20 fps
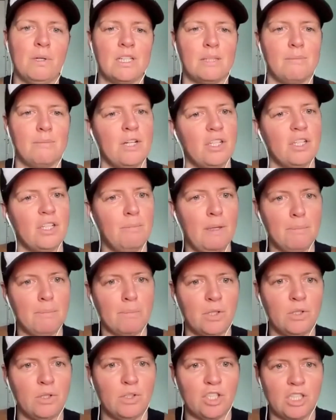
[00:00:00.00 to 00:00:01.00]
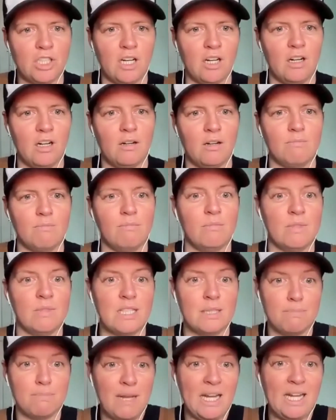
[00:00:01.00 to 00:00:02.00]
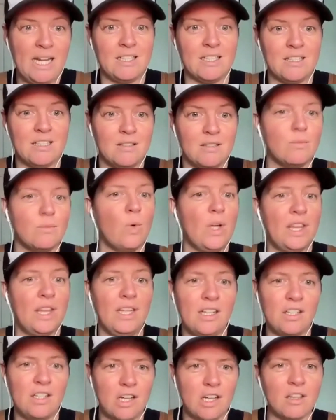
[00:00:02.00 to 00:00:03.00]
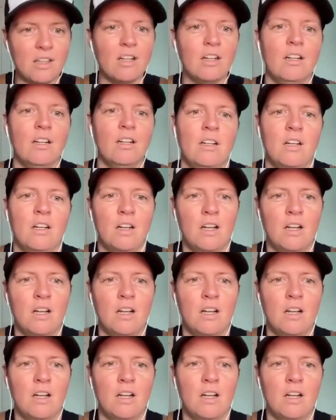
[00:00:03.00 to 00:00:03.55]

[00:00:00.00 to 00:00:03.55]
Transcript: especially people who share space with each other,